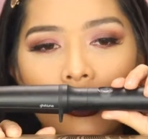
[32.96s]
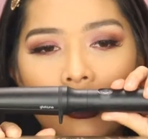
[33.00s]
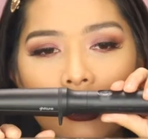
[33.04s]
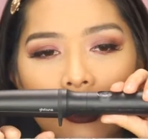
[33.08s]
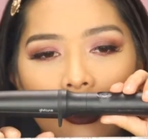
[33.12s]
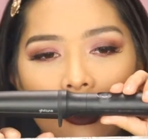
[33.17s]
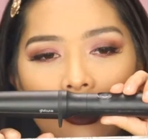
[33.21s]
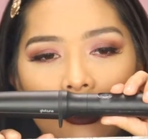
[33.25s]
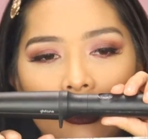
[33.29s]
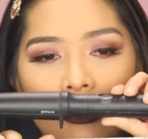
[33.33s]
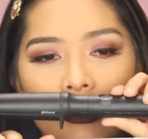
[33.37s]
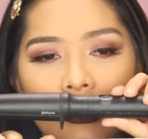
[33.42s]

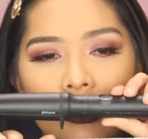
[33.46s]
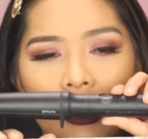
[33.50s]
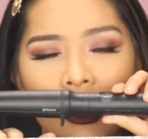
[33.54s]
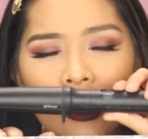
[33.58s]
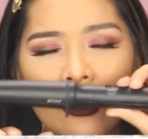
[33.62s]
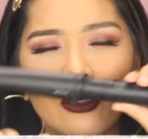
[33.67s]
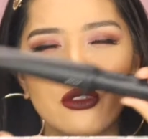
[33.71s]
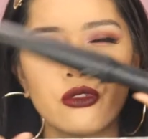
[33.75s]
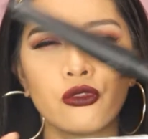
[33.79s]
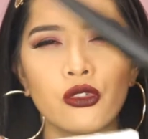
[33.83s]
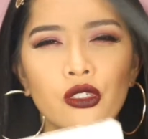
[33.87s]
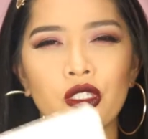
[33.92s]
And
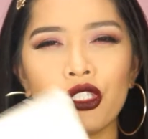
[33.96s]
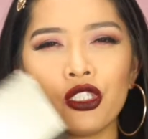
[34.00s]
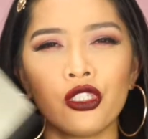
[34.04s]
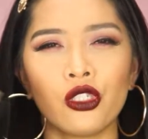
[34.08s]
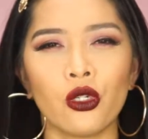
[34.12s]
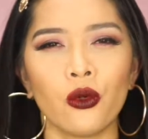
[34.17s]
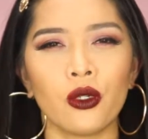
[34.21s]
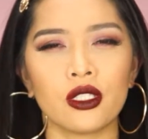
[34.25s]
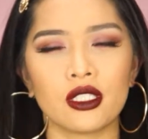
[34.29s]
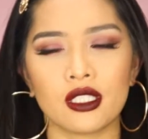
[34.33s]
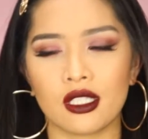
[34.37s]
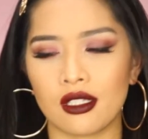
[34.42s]
I don't really
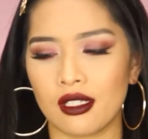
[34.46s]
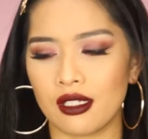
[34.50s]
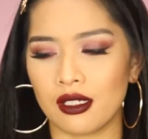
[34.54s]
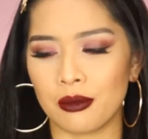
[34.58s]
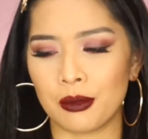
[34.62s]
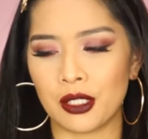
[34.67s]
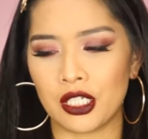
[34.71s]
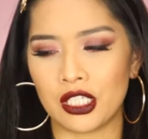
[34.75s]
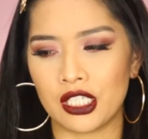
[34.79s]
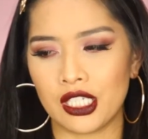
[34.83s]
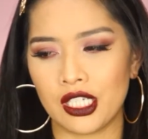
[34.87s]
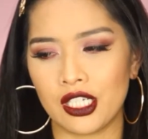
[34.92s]
know what to think
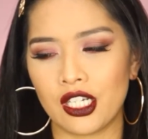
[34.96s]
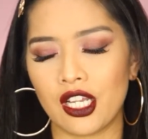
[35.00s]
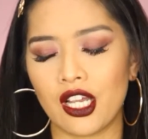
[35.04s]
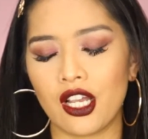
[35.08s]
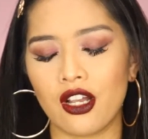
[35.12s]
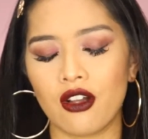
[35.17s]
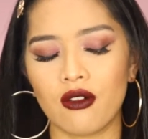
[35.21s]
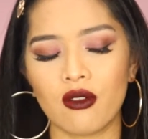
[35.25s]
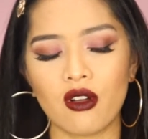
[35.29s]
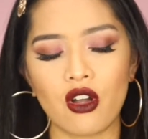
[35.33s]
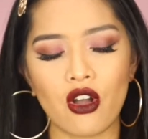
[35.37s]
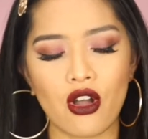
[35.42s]
about it.
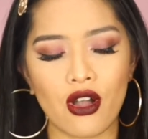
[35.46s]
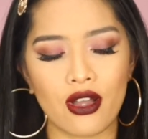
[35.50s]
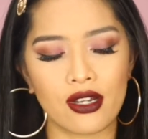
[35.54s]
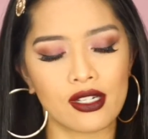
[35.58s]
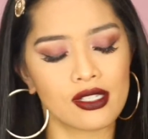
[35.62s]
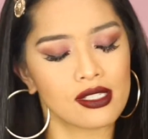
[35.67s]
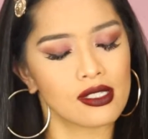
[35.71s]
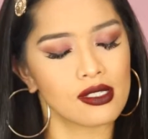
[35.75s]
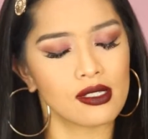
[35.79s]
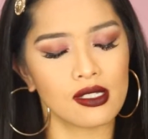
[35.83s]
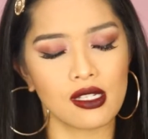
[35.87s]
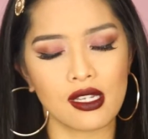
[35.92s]

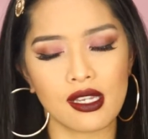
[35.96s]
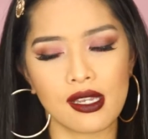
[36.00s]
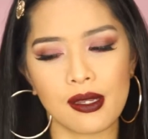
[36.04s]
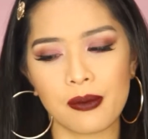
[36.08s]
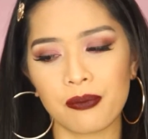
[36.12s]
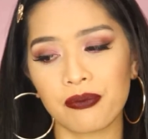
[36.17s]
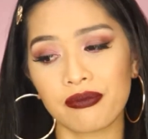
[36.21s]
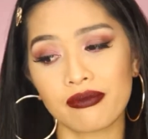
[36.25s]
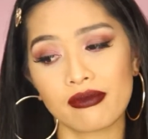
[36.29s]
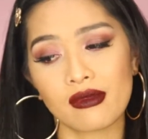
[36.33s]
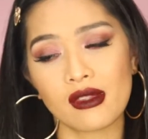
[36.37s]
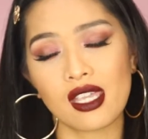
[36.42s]

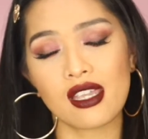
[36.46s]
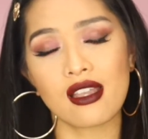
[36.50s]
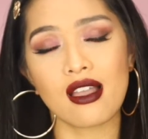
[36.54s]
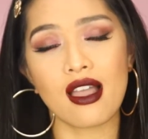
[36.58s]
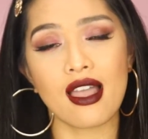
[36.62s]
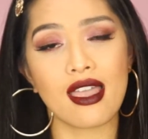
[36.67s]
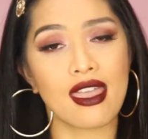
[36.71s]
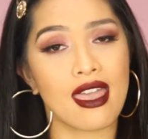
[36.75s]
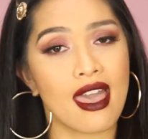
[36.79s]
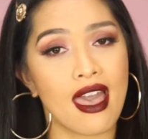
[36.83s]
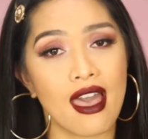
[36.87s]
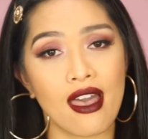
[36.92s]
Honestly,
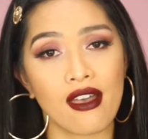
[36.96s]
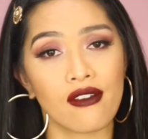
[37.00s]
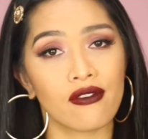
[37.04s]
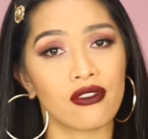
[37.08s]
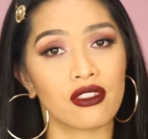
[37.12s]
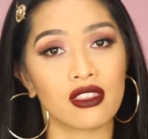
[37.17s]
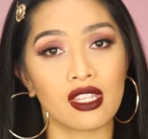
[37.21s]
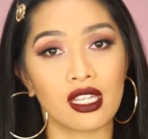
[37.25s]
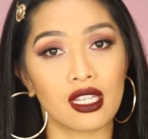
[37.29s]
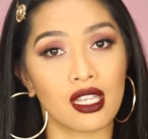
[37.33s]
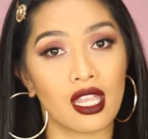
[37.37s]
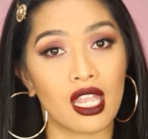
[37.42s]
I have
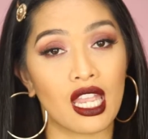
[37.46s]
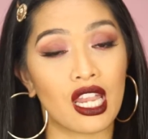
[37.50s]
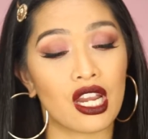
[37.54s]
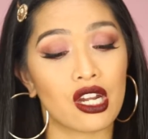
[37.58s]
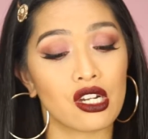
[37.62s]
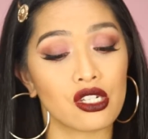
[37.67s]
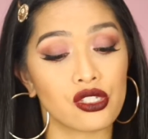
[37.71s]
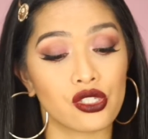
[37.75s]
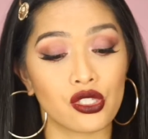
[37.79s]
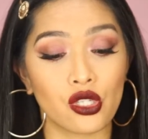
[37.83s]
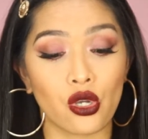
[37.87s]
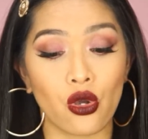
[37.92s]
thick
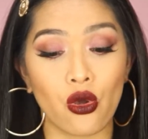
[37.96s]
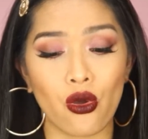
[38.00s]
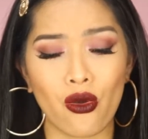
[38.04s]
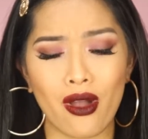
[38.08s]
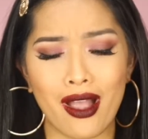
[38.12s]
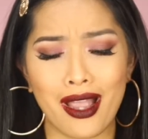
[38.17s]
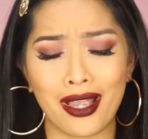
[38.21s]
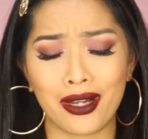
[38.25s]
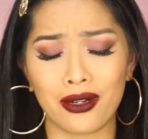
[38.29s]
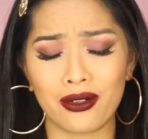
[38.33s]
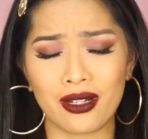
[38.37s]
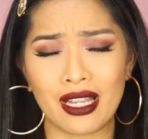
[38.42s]
hair, so
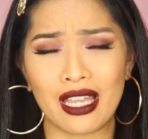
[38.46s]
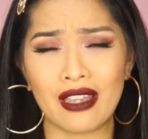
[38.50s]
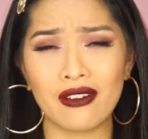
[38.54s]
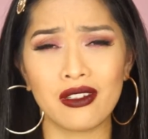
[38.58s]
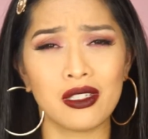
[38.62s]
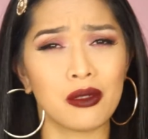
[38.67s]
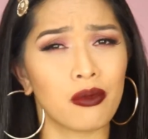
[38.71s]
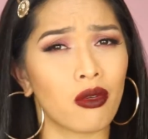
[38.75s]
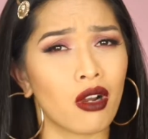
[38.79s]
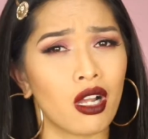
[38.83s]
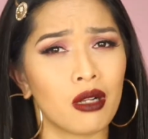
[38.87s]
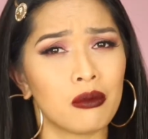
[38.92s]
I don't have
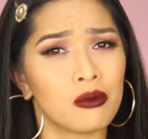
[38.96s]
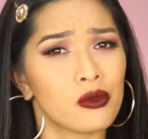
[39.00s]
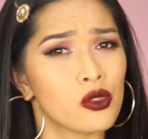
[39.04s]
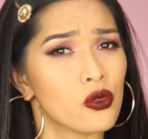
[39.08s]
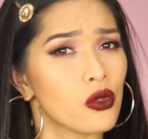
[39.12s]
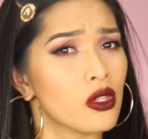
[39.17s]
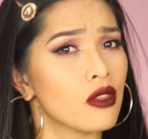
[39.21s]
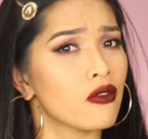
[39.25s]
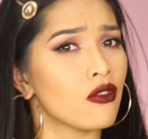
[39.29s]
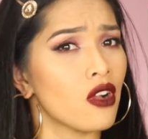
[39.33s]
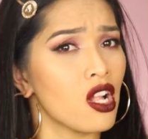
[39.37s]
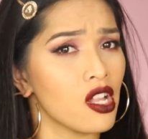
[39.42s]
any problems
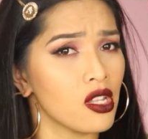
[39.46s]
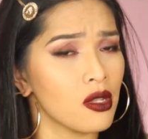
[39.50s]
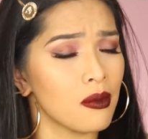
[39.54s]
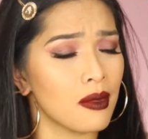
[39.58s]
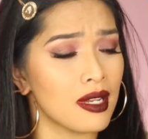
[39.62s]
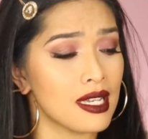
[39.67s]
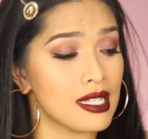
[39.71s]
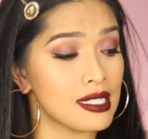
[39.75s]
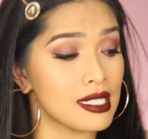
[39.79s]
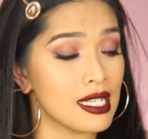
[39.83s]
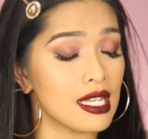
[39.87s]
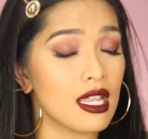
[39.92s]
with
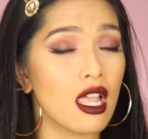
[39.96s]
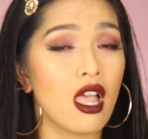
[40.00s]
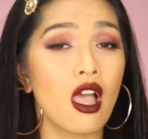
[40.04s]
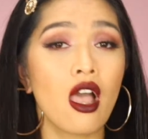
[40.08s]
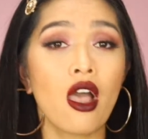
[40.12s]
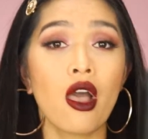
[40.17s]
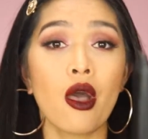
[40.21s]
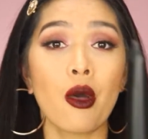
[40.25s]
volumizing.